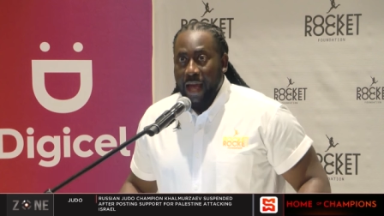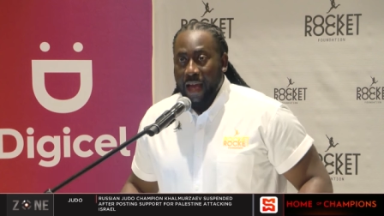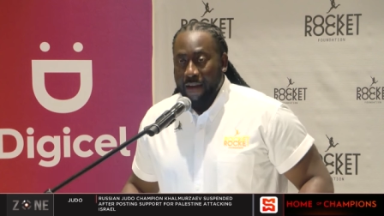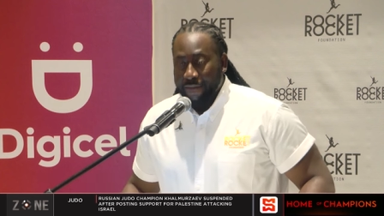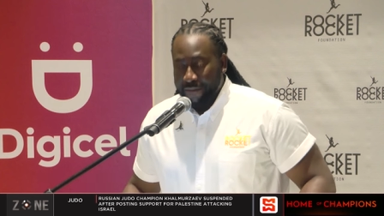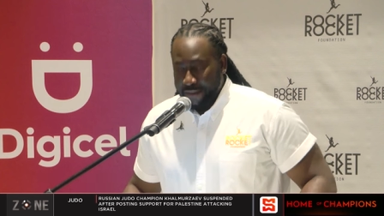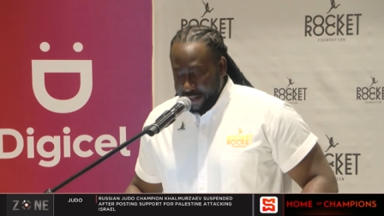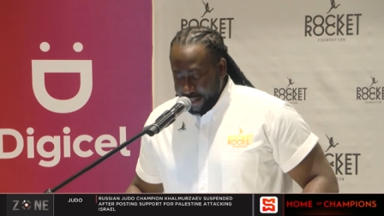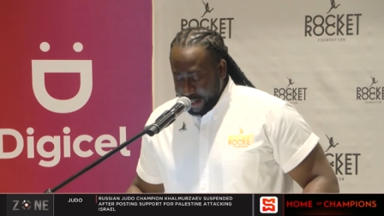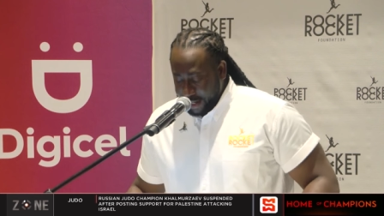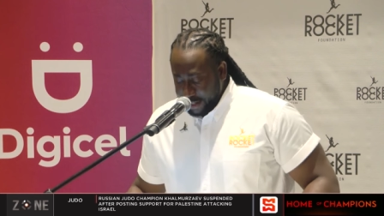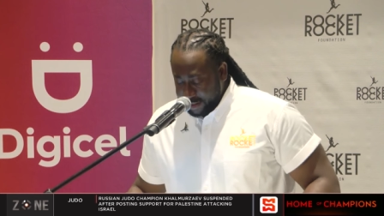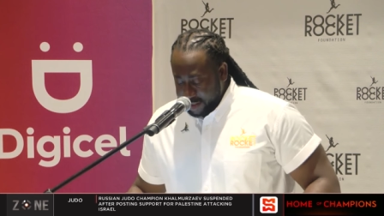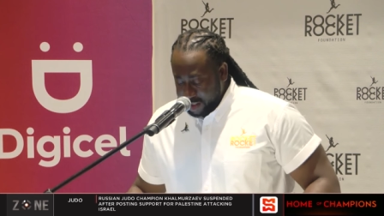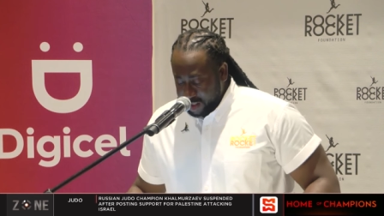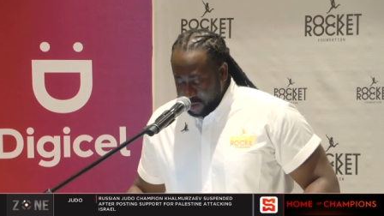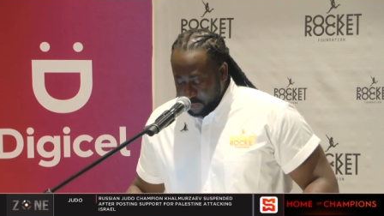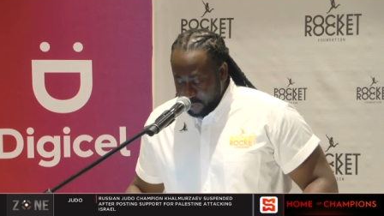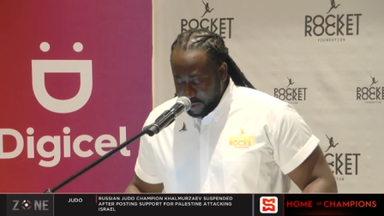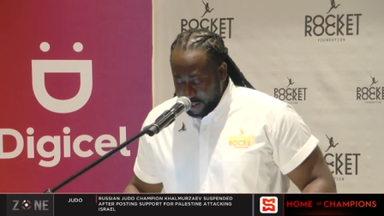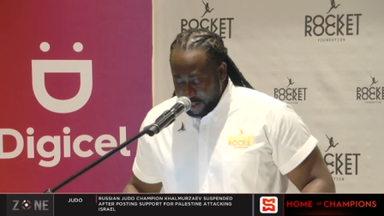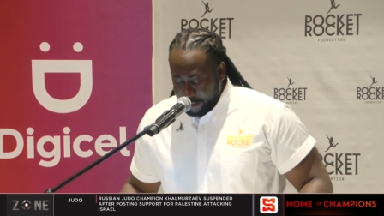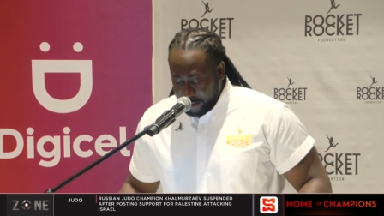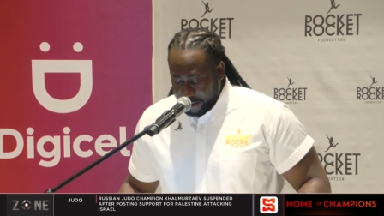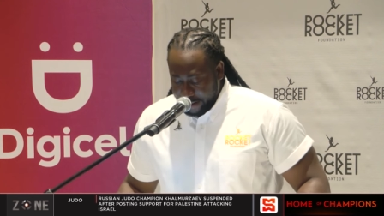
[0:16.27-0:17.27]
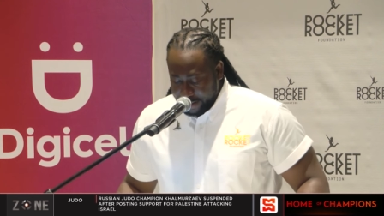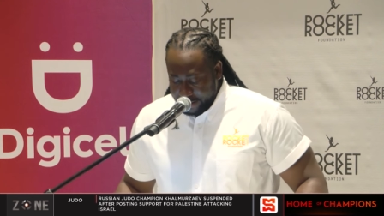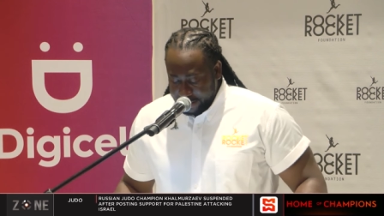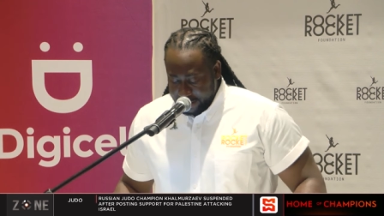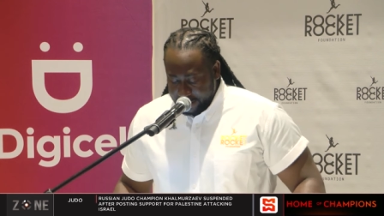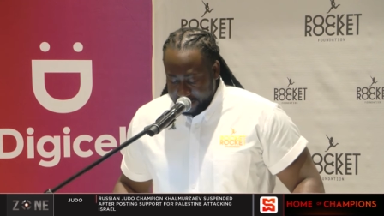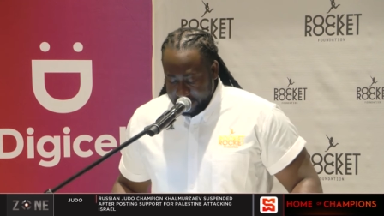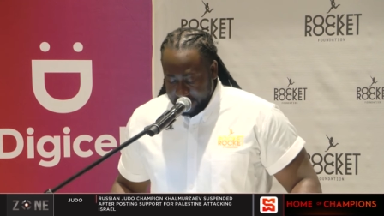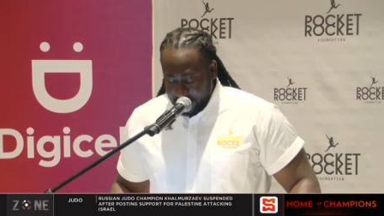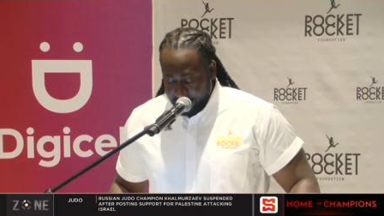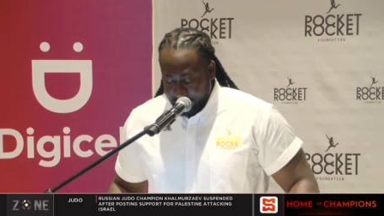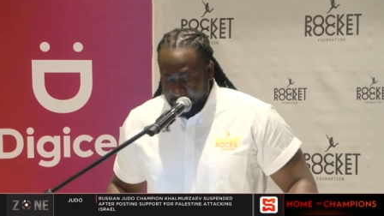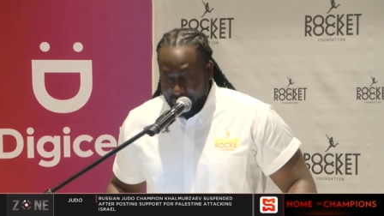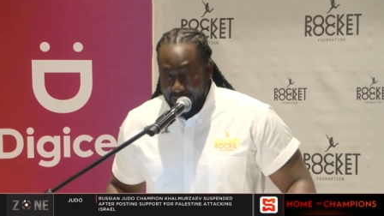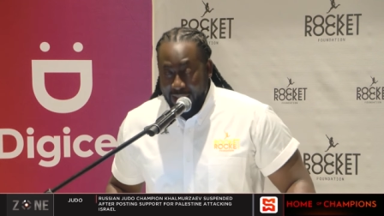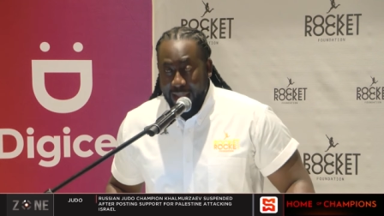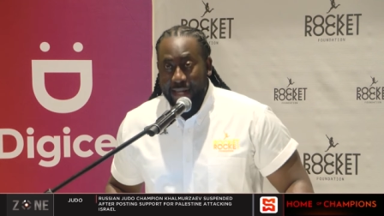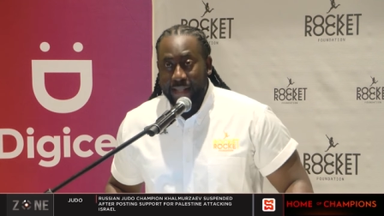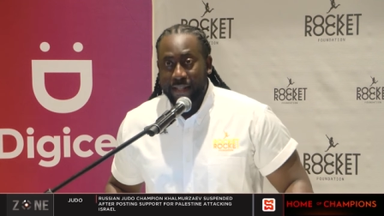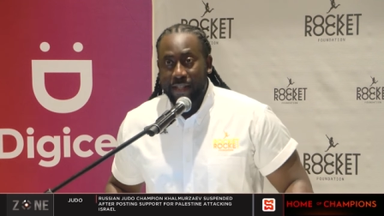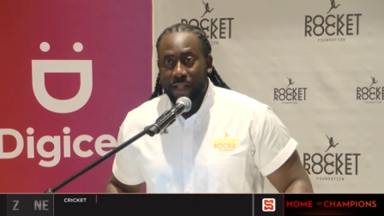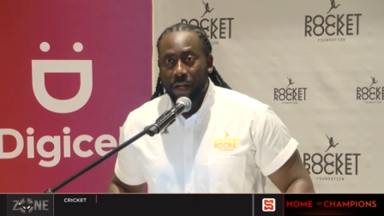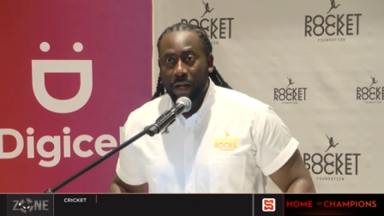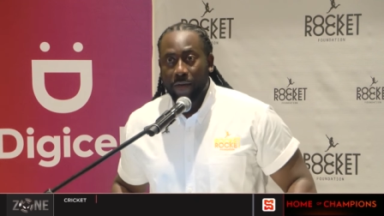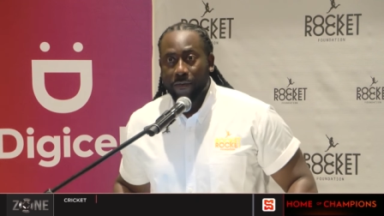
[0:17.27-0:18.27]
Having experienced the
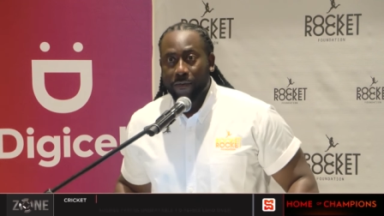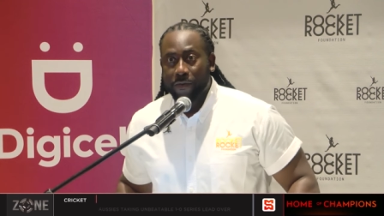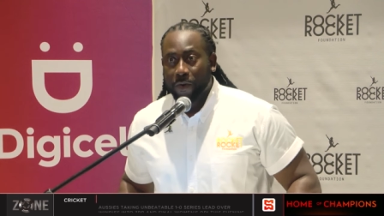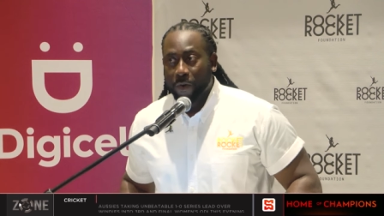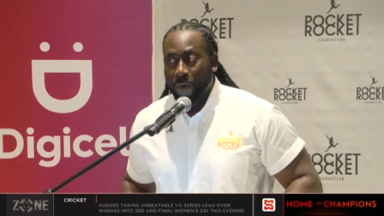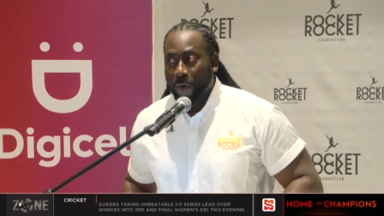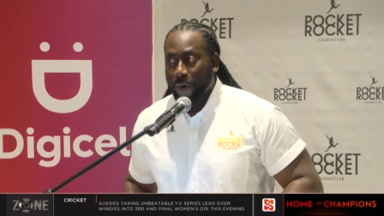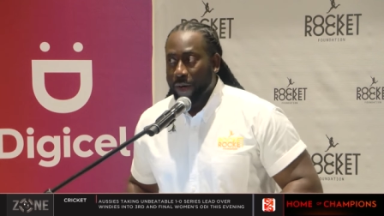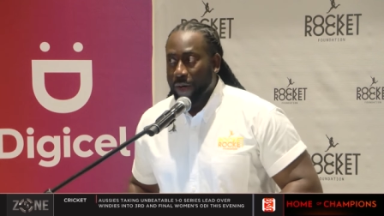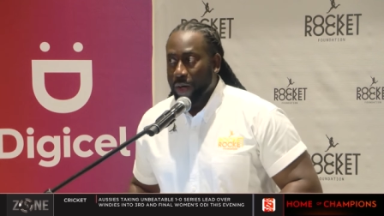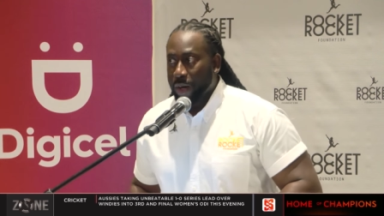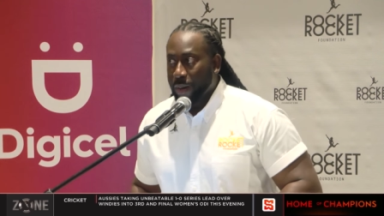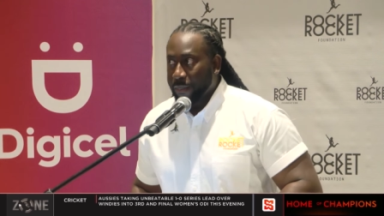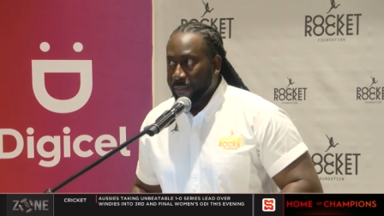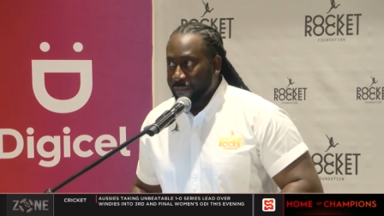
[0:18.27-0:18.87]
reality of growing